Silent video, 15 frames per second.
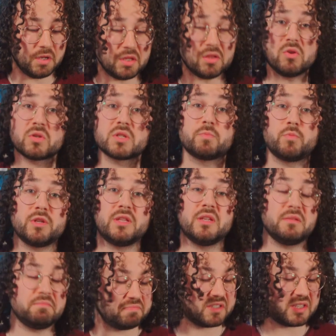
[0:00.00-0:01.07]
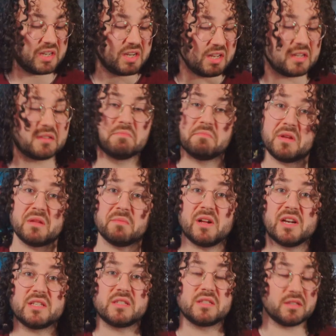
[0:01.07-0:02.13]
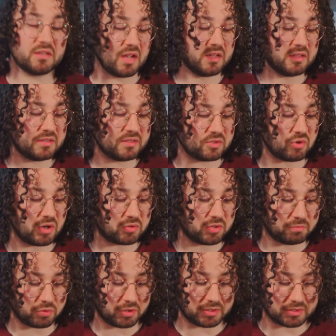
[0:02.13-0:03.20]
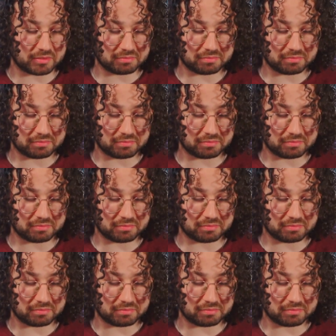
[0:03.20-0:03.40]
It looks pretty slick, minimalist and straight to the point.